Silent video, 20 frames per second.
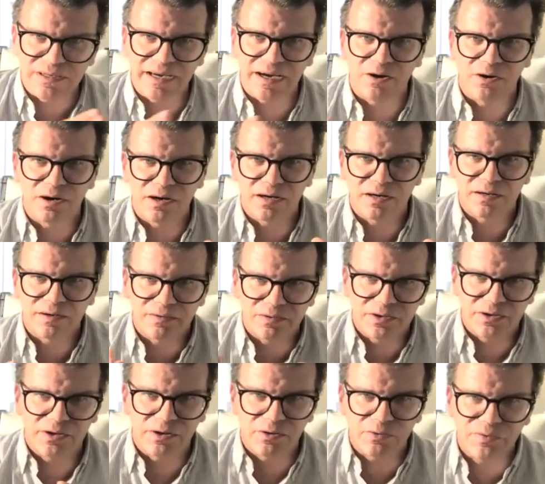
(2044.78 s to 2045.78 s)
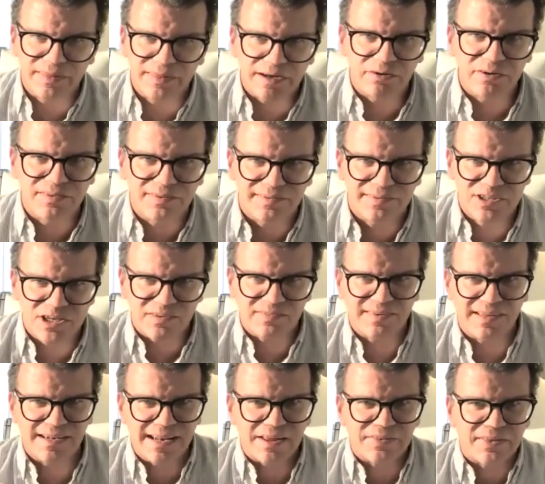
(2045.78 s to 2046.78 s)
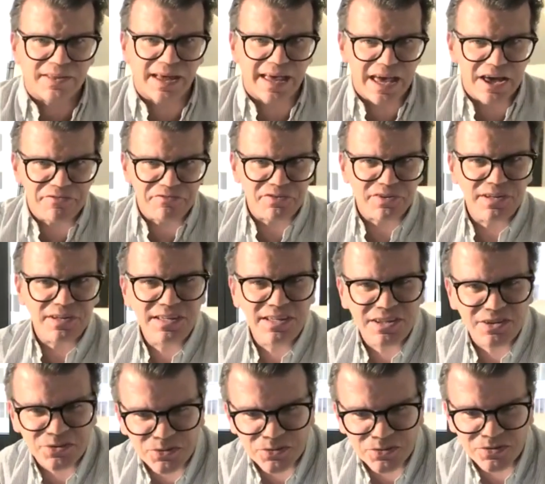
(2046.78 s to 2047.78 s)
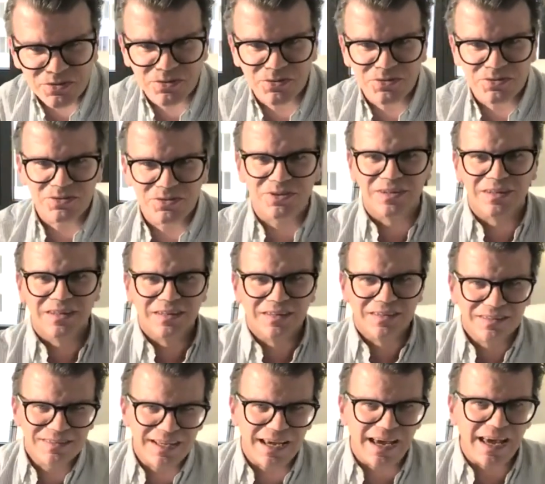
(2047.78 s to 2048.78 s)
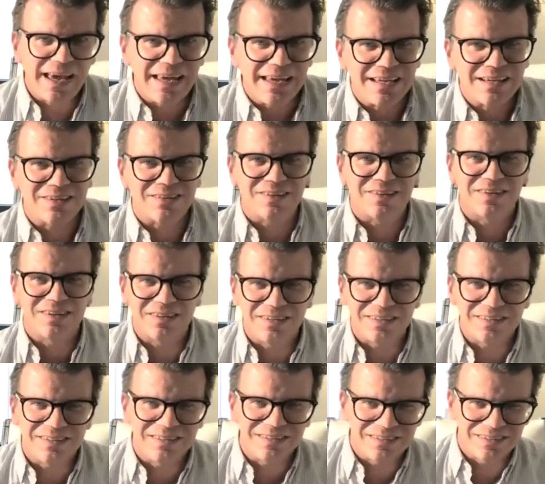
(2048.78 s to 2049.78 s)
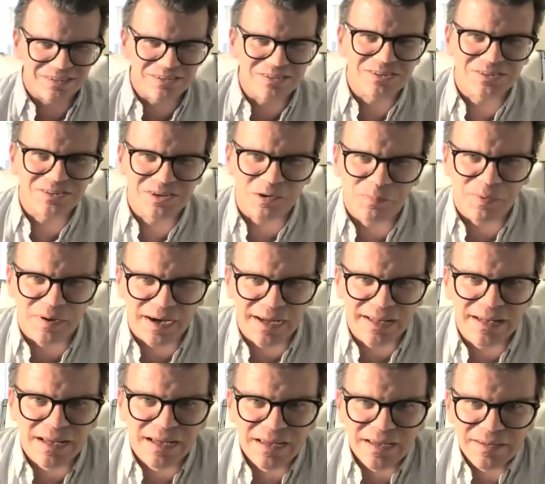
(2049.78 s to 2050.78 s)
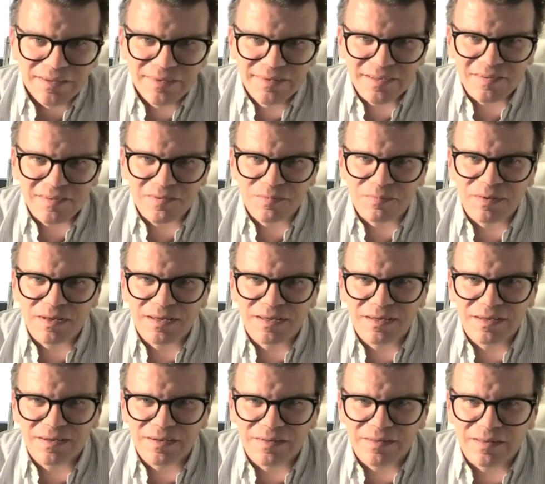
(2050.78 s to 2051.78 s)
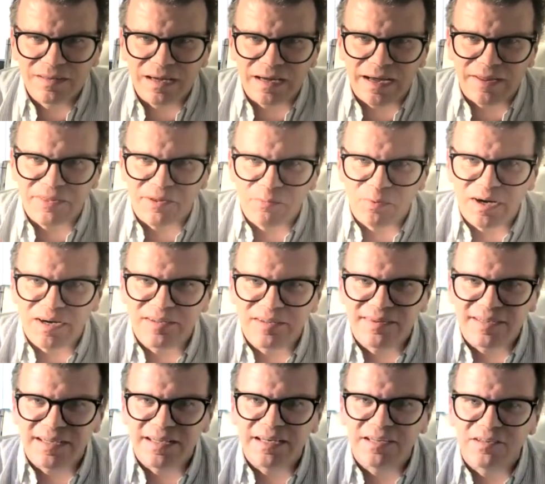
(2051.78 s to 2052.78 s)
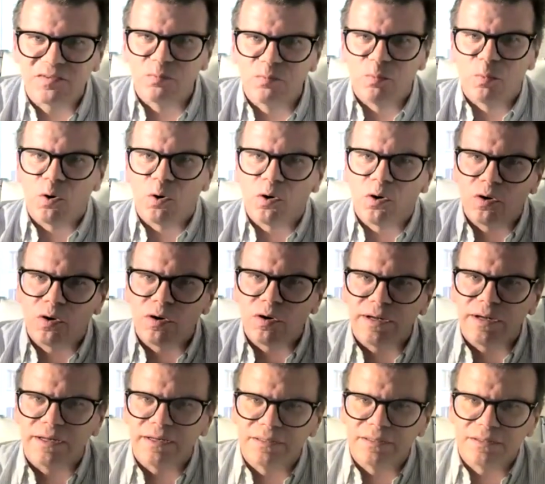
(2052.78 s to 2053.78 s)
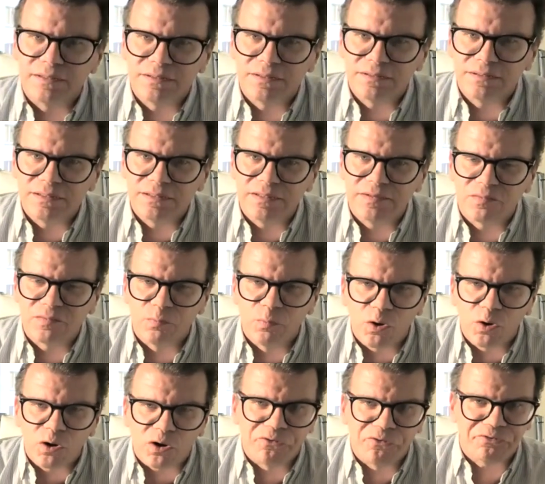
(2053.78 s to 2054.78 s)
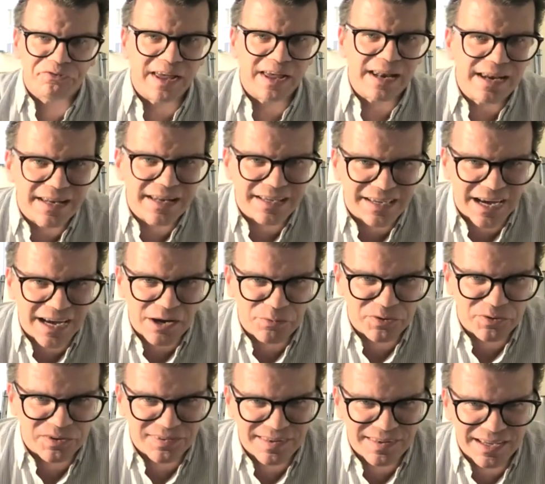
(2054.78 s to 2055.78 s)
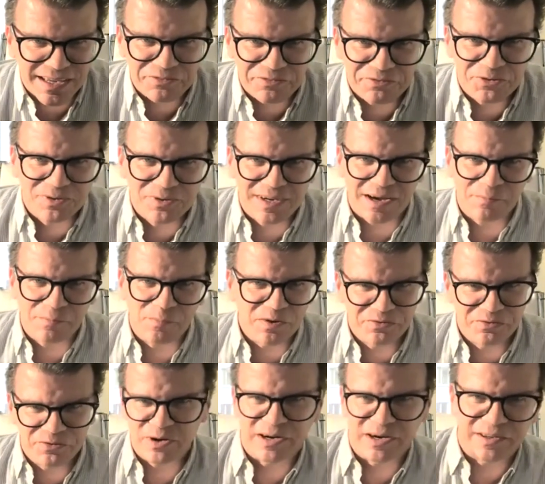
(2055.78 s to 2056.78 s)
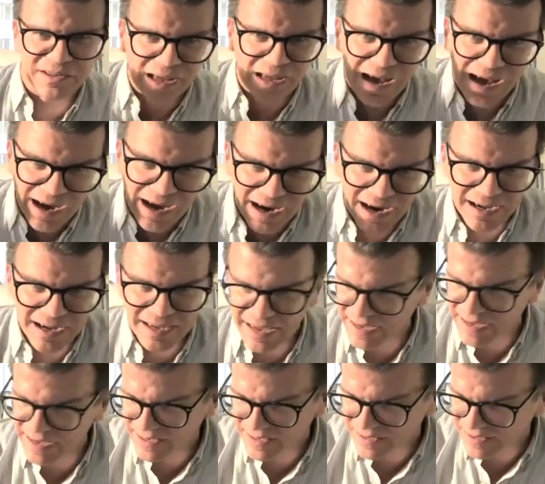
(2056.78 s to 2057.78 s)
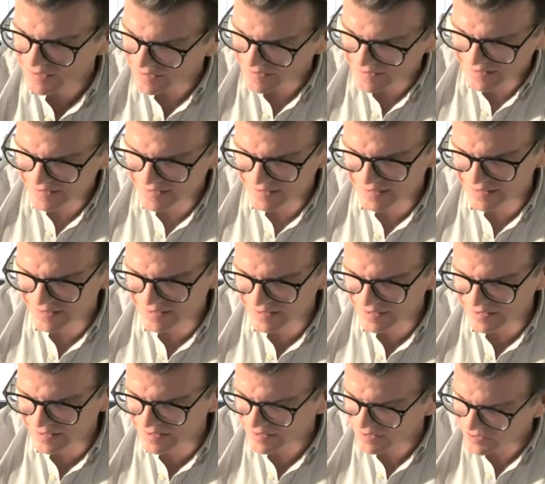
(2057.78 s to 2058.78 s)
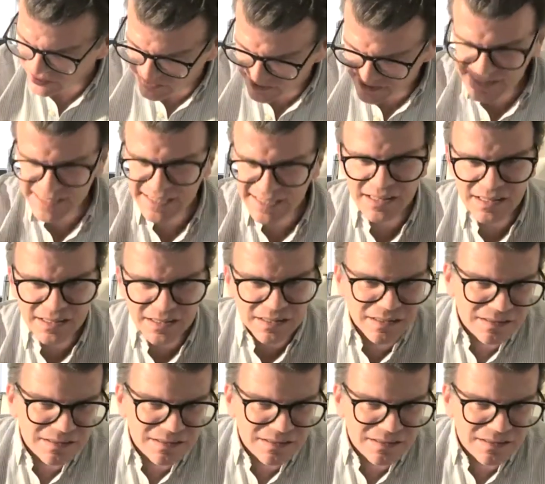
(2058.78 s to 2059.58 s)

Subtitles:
or there is just another avenue to take, or to combine this. Otherwise, it is more it's more offending, I would say, if you are a steel